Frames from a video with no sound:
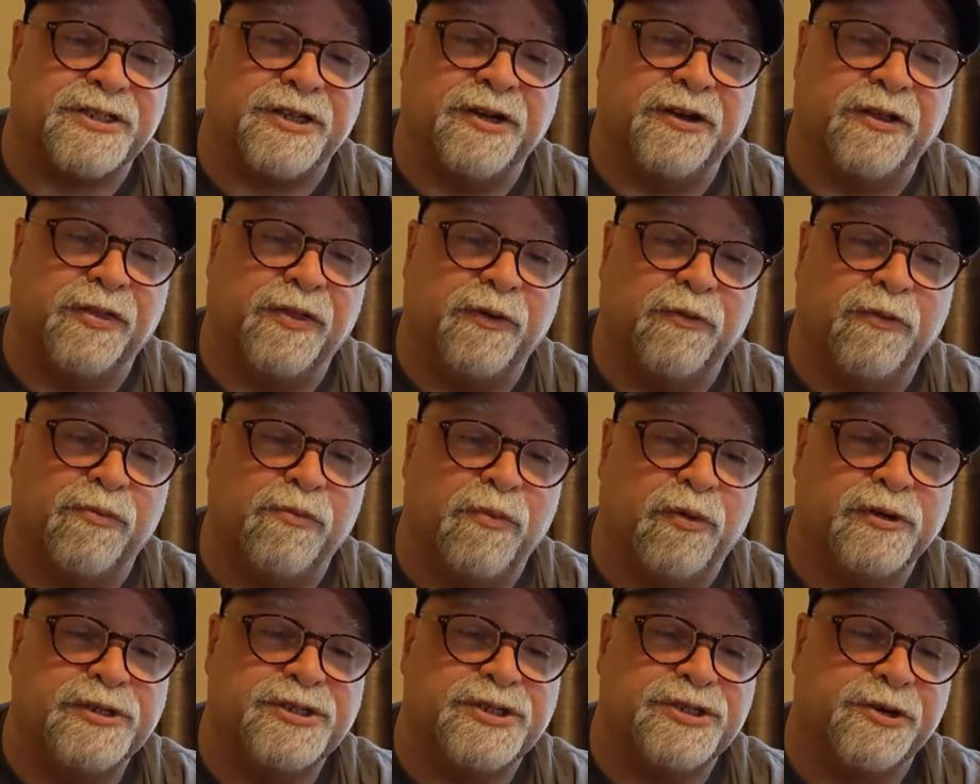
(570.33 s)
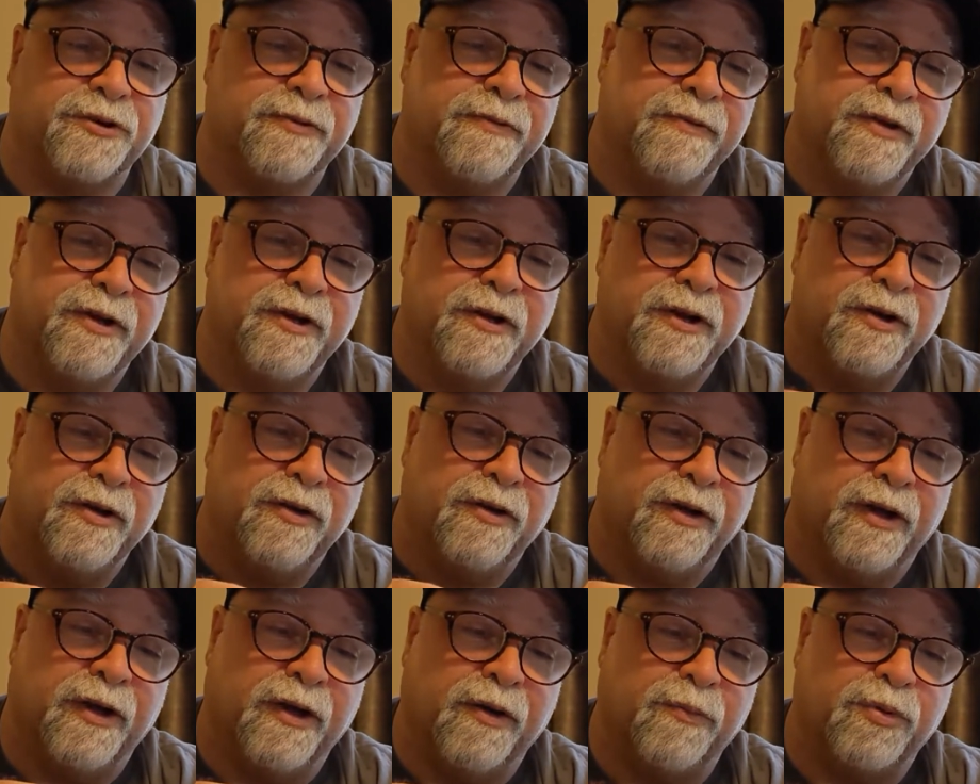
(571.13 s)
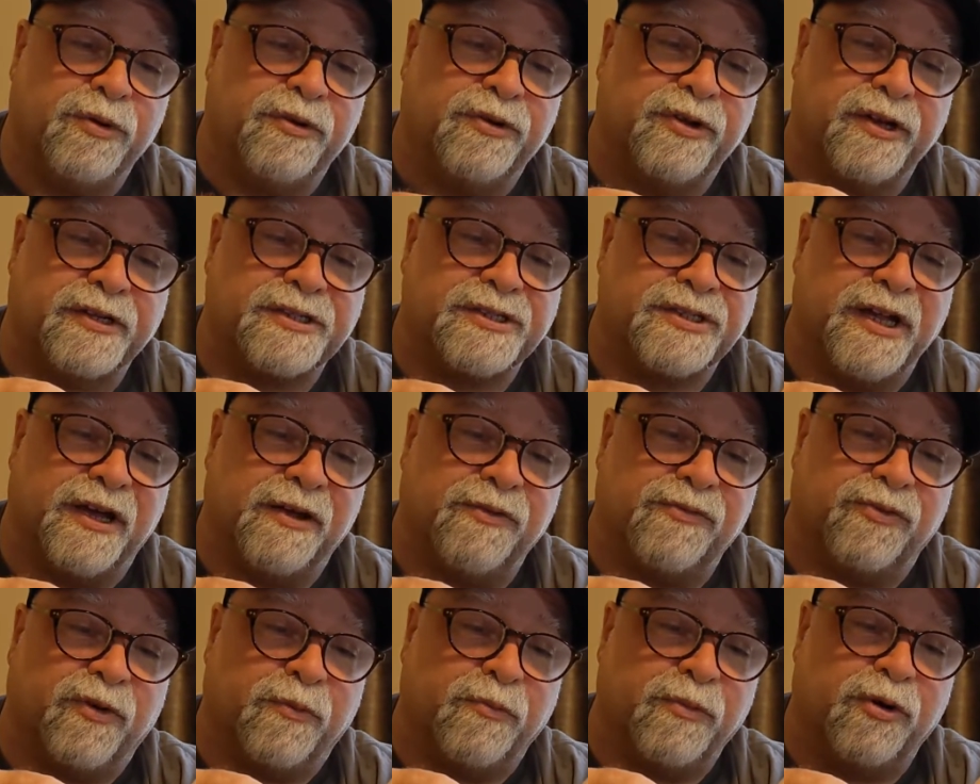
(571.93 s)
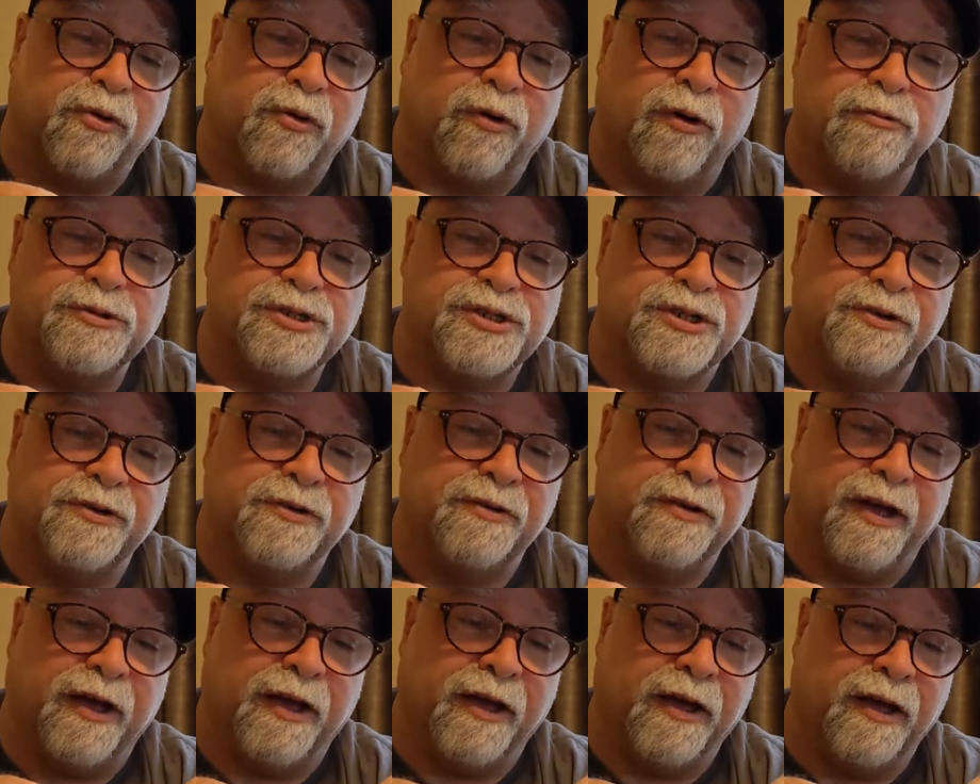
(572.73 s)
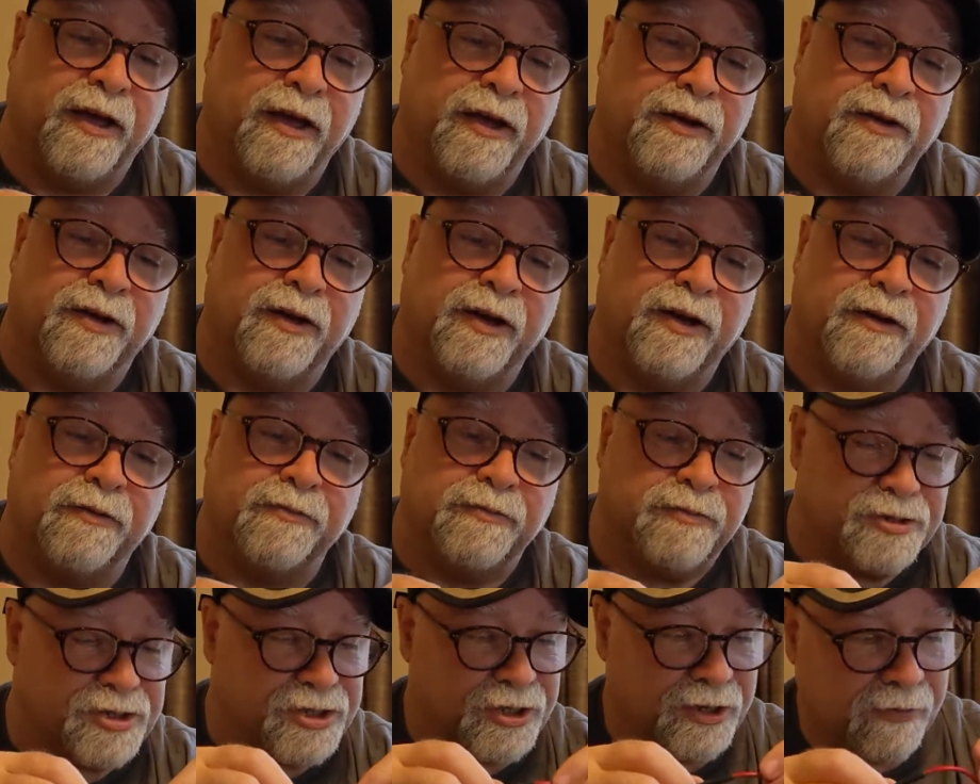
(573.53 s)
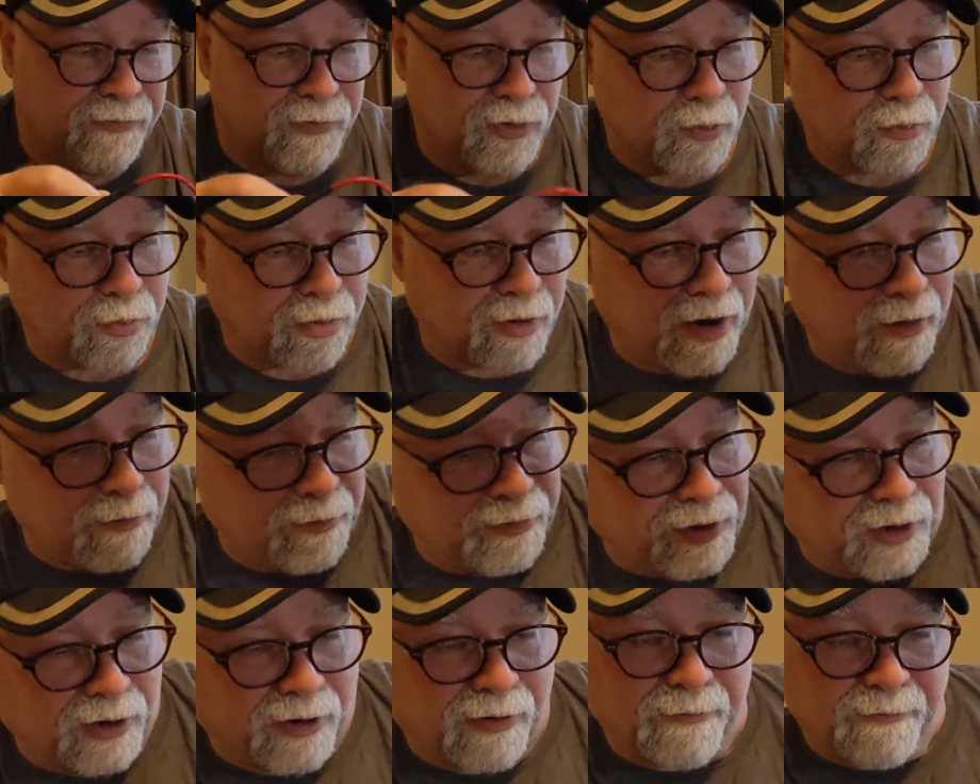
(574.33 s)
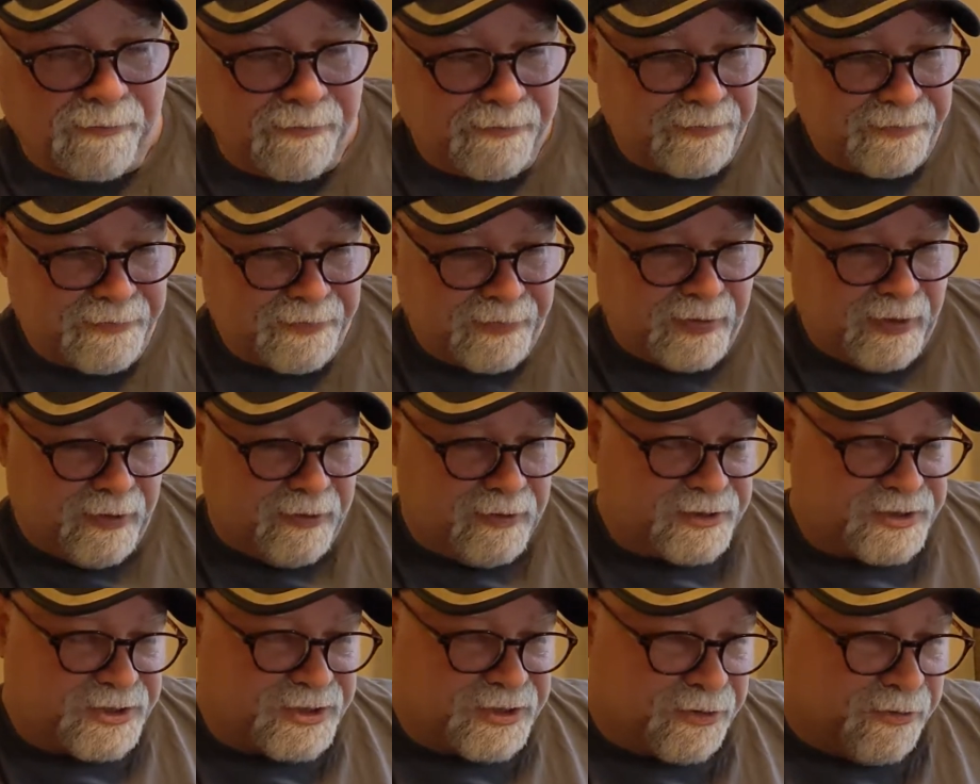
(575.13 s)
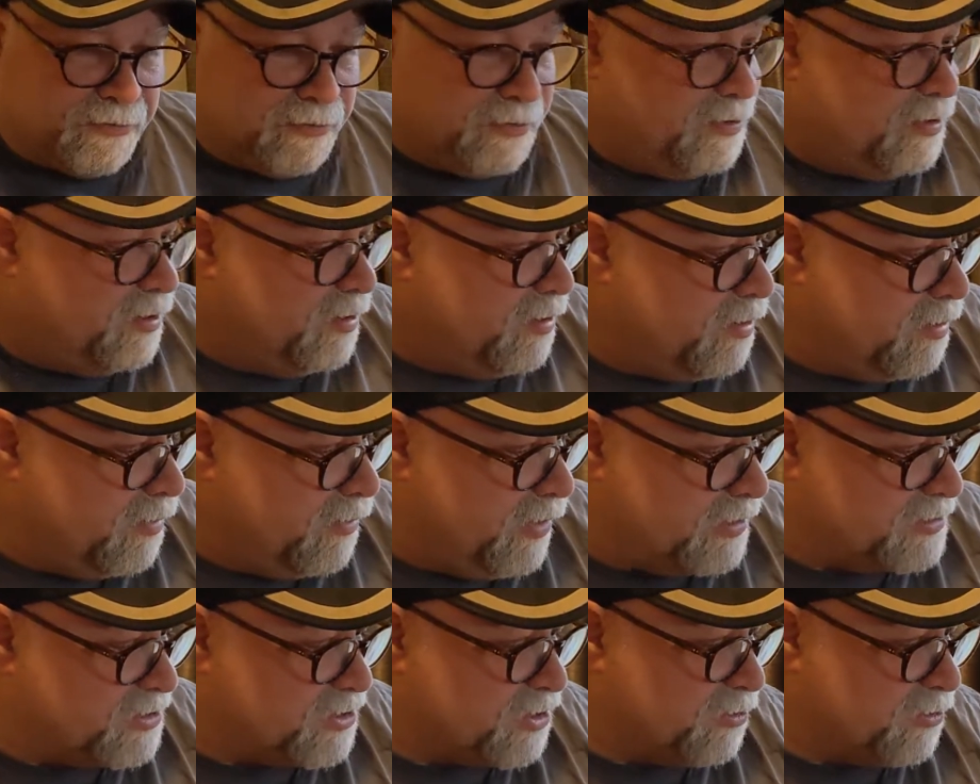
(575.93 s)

Anything with moisture protects that from corrosion, and you should have no problem there. So that's